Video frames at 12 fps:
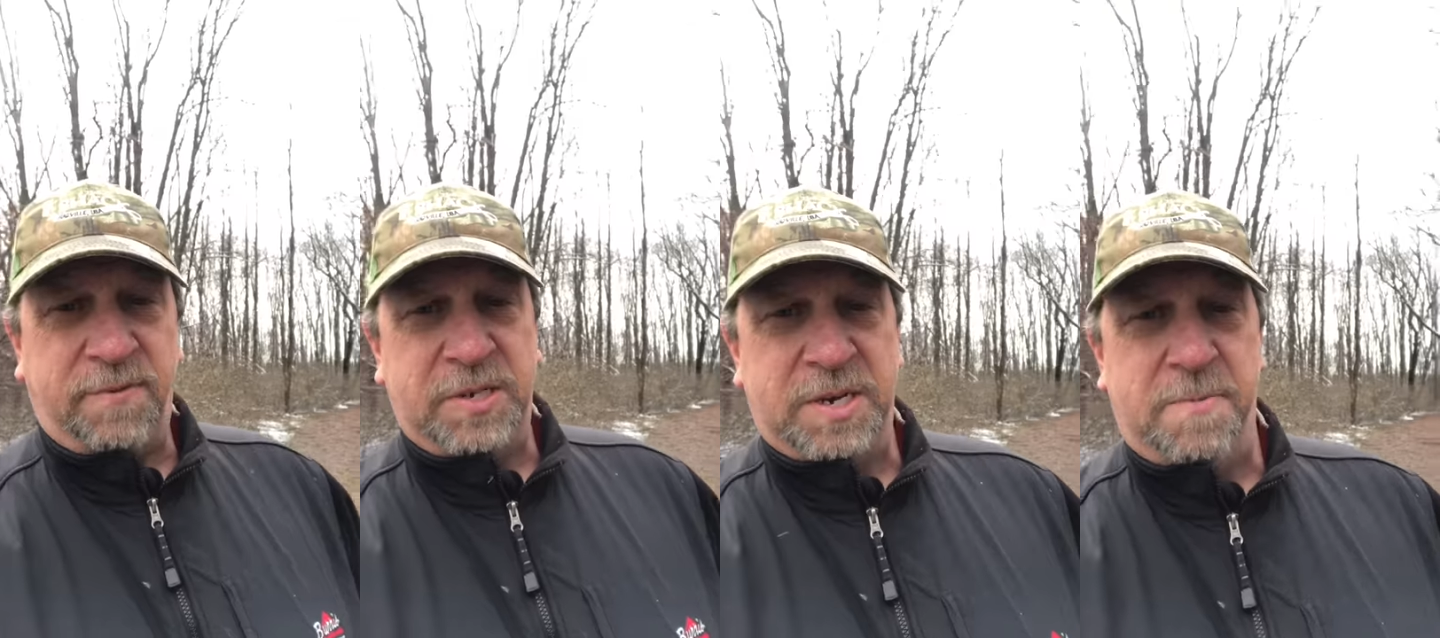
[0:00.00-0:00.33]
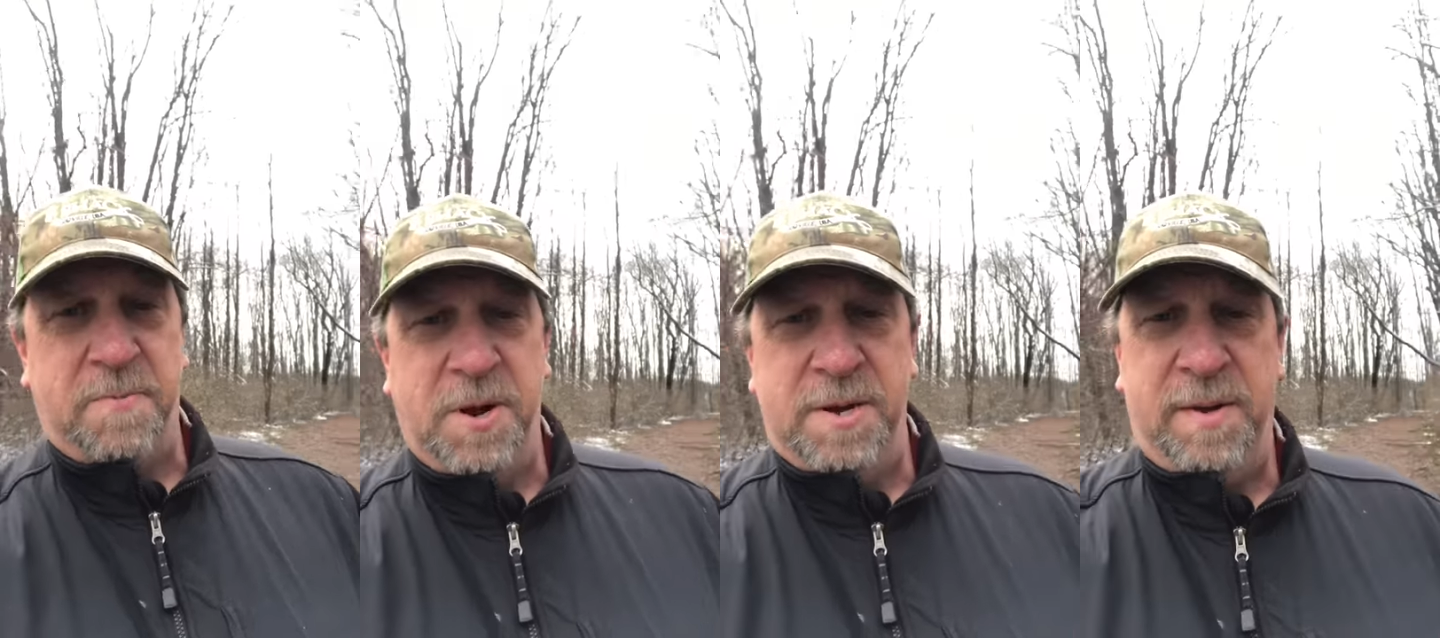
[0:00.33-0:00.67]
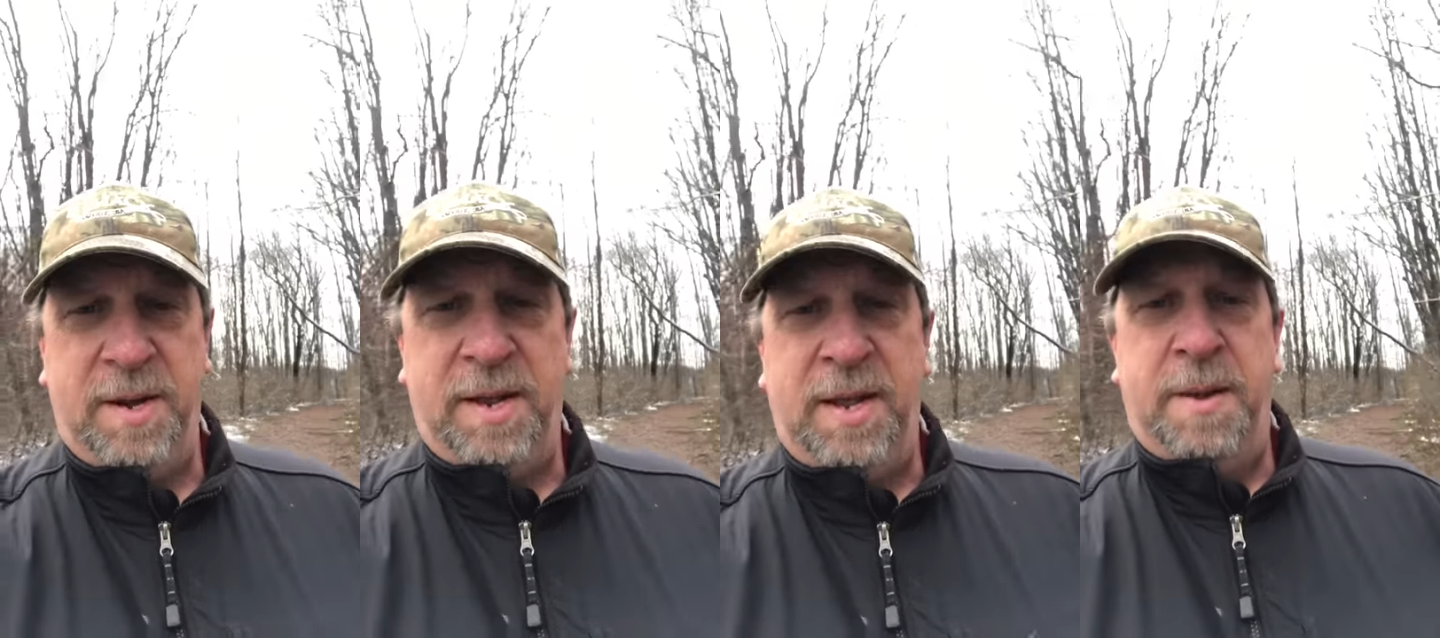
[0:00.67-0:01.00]
for someone,
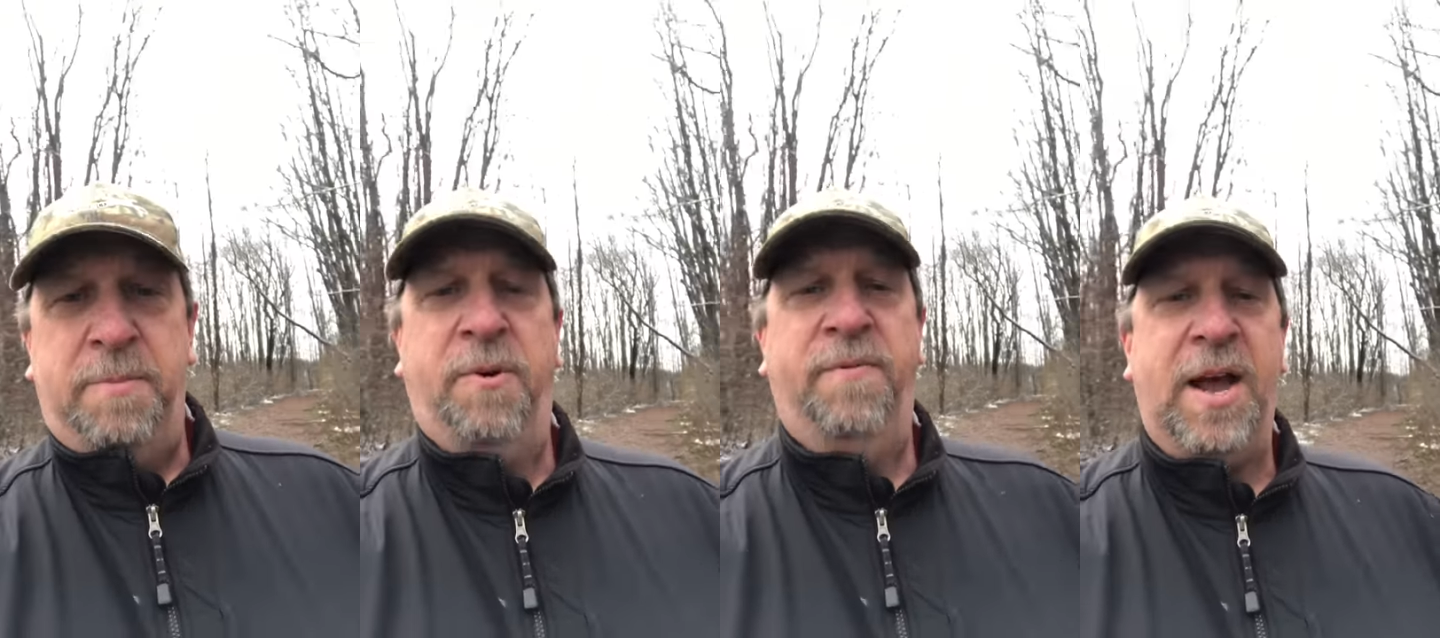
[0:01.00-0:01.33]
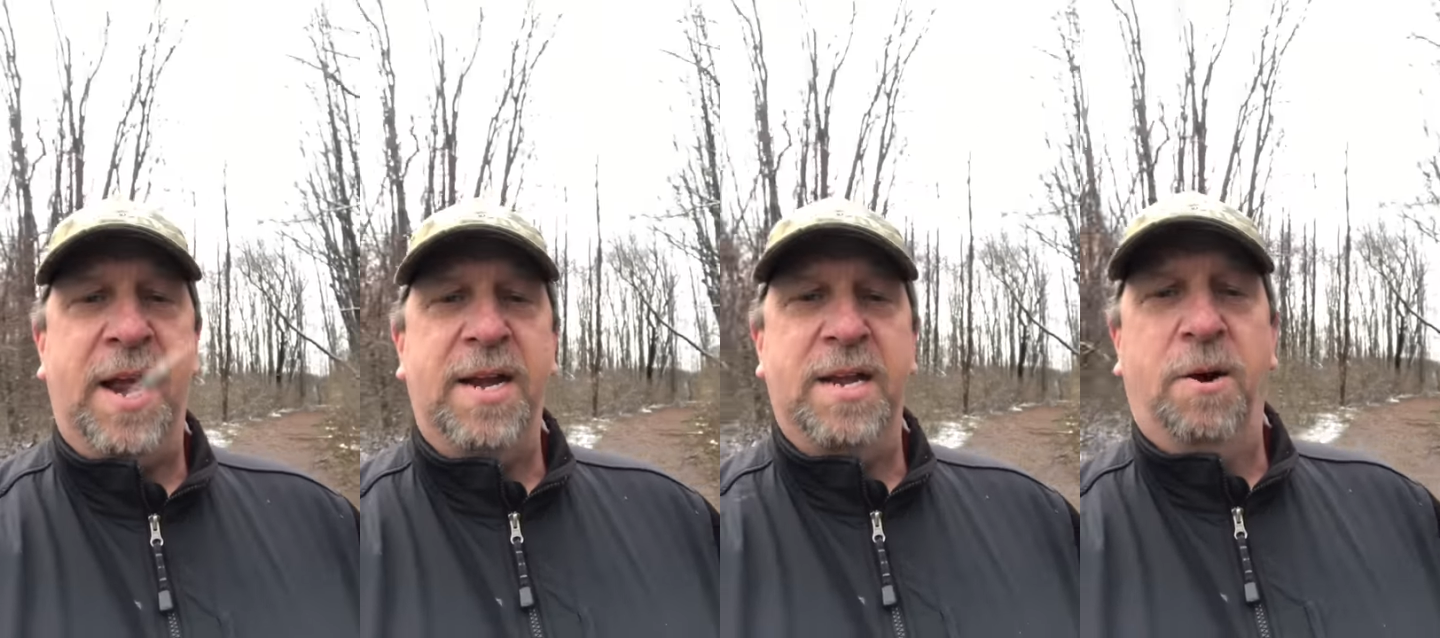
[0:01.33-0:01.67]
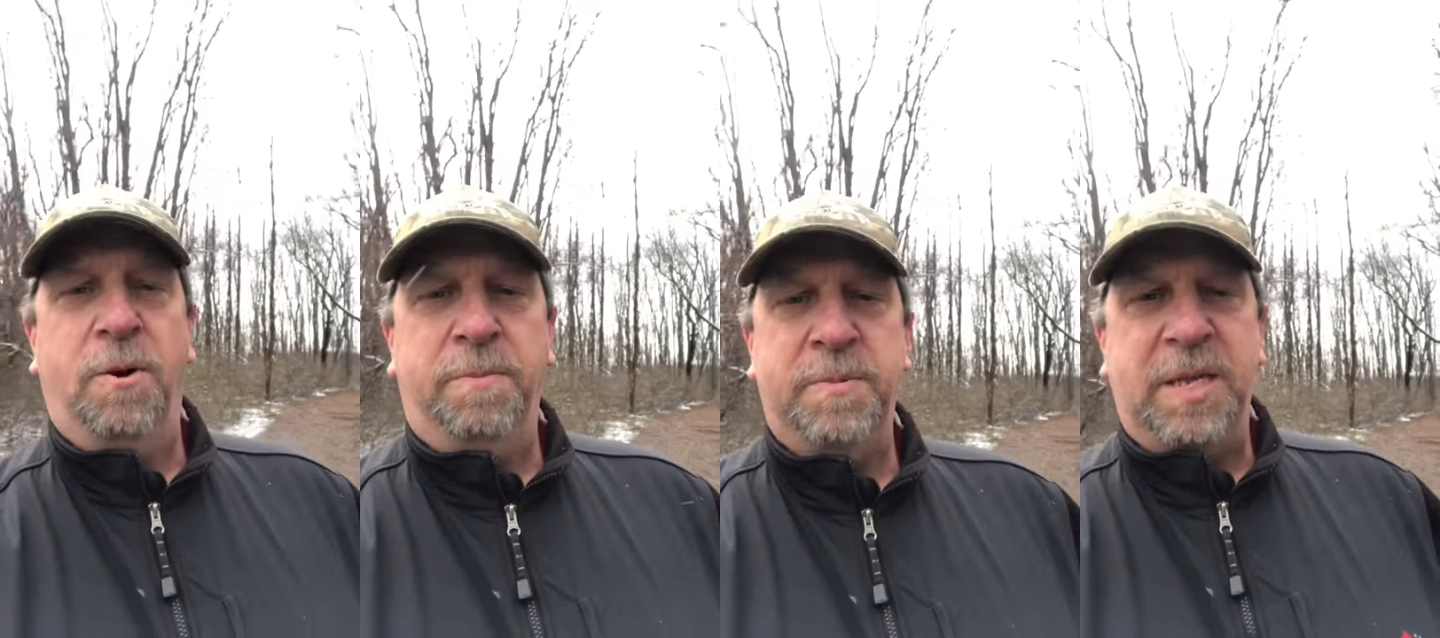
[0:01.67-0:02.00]
providing
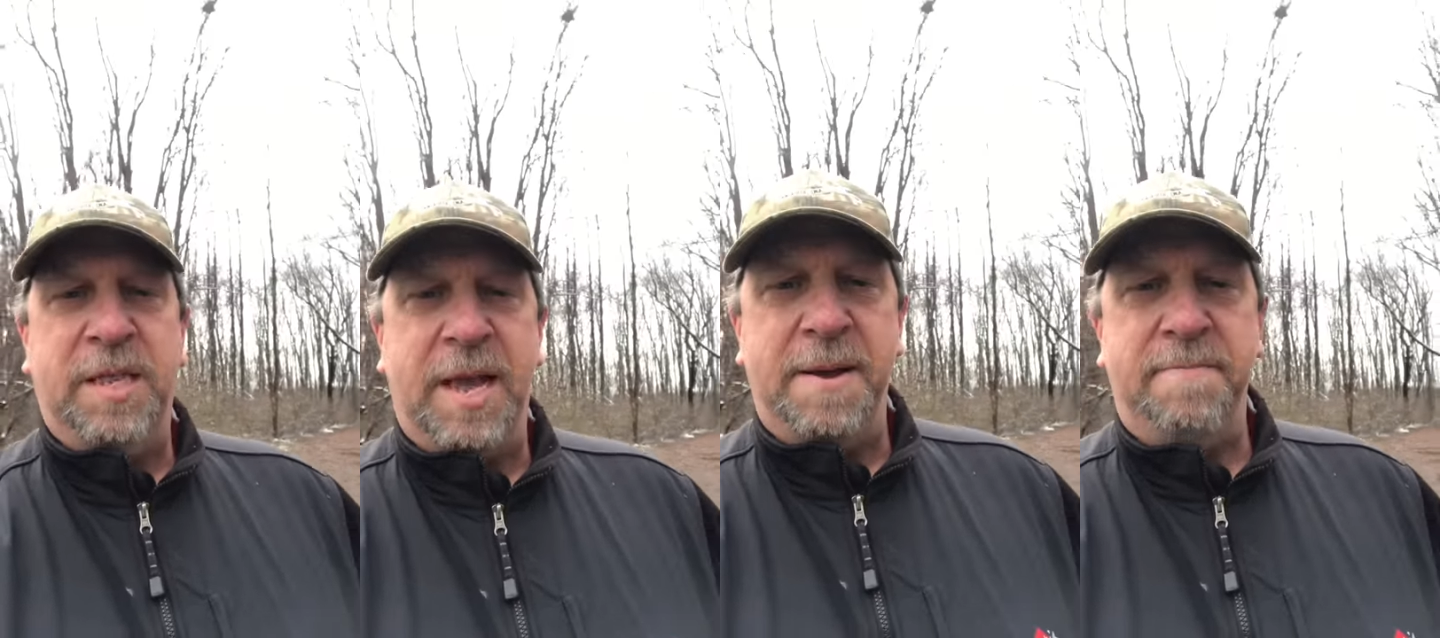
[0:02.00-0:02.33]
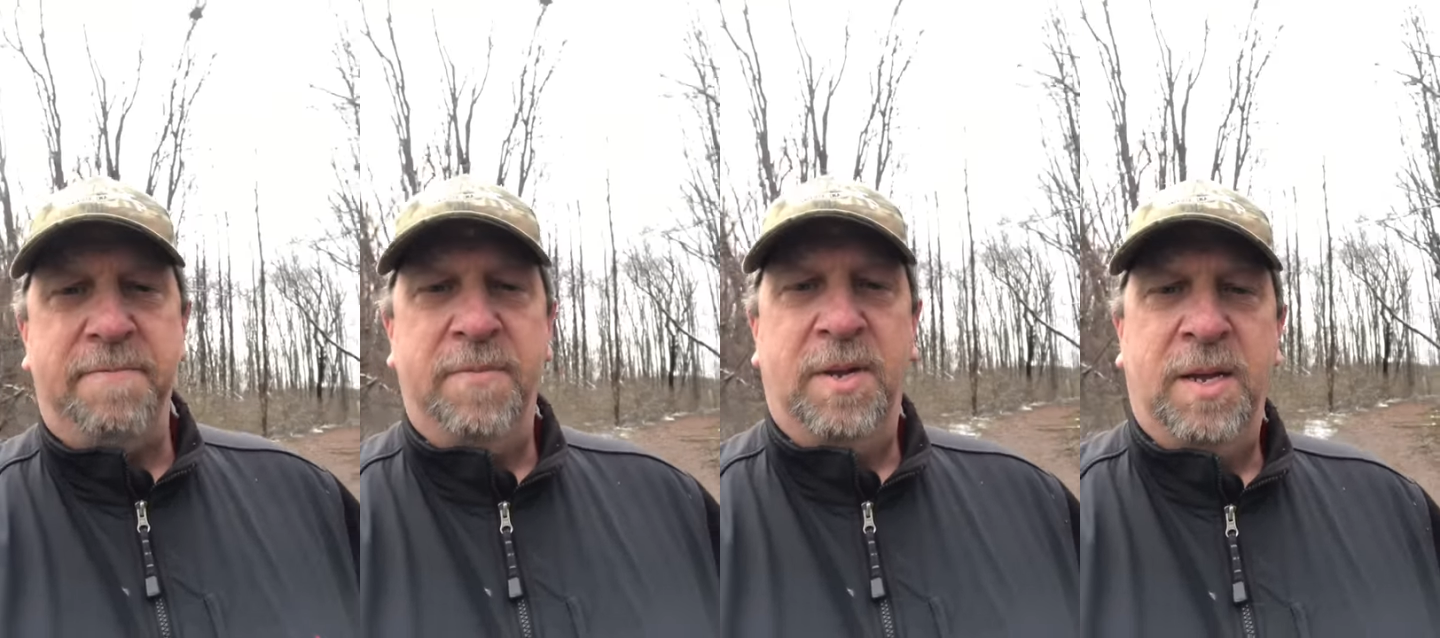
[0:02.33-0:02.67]
hope to them,